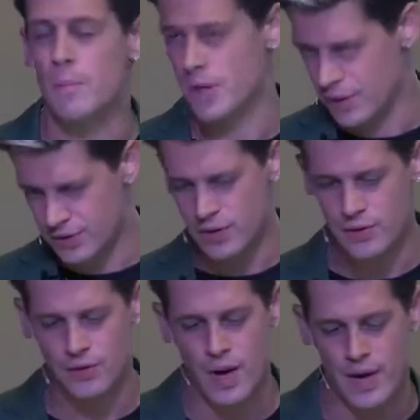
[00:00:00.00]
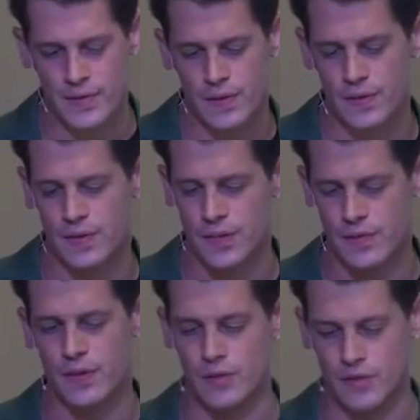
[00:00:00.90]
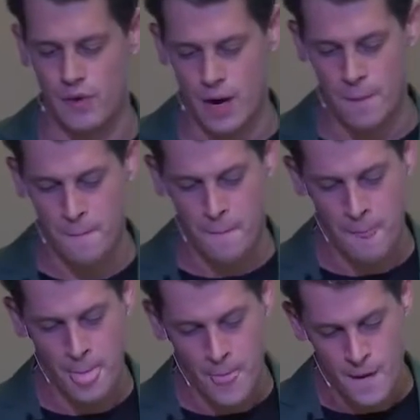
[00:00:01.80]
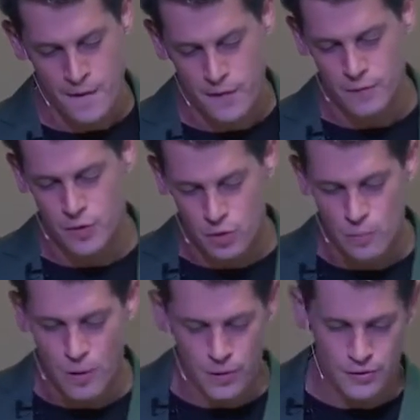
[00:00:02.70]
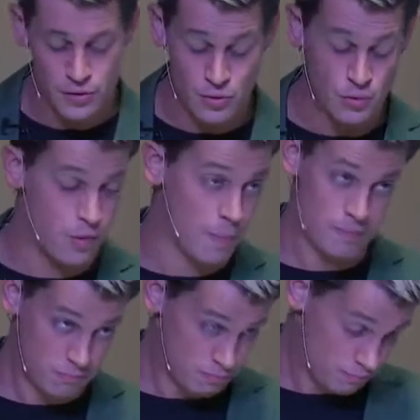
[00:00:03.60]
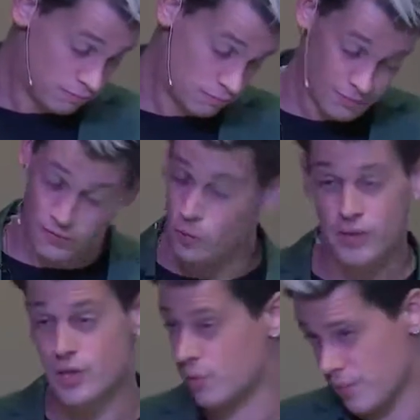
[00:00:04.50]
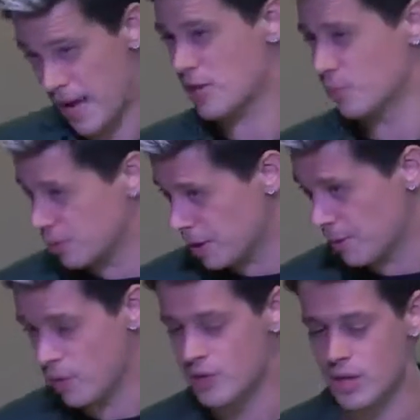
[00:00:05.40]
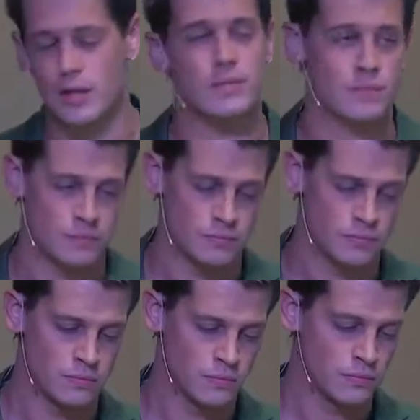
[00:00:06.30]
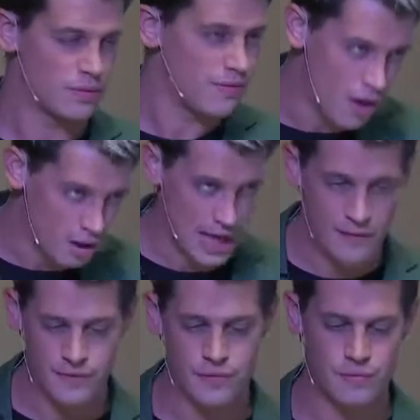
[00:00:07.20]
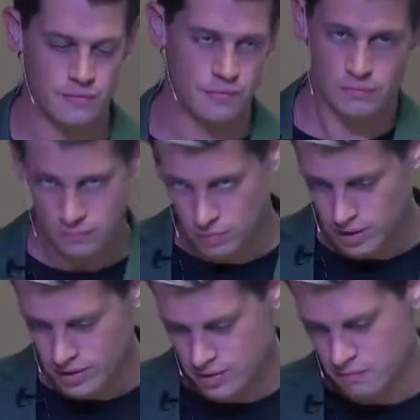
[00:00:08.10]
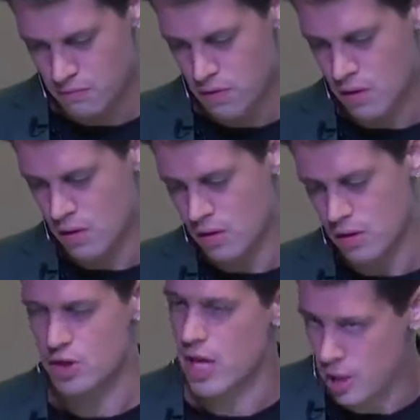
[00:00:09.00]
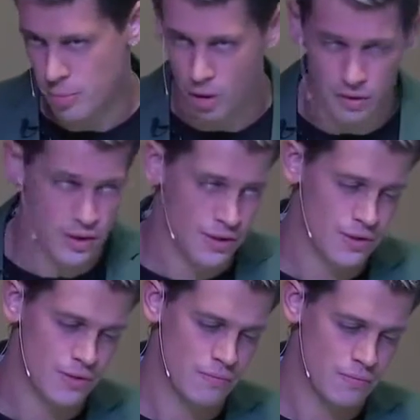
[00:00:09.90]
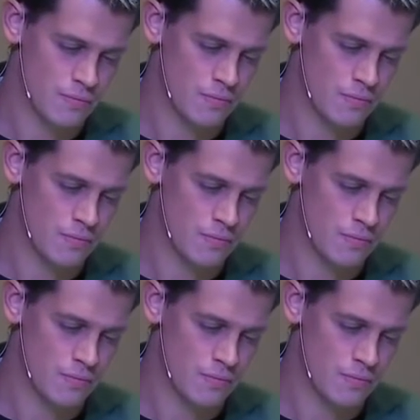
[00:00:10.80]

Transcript: But it is under threat, and it's under significant threat from two forces you would imagine would be opposing. The far left, with its gender politics,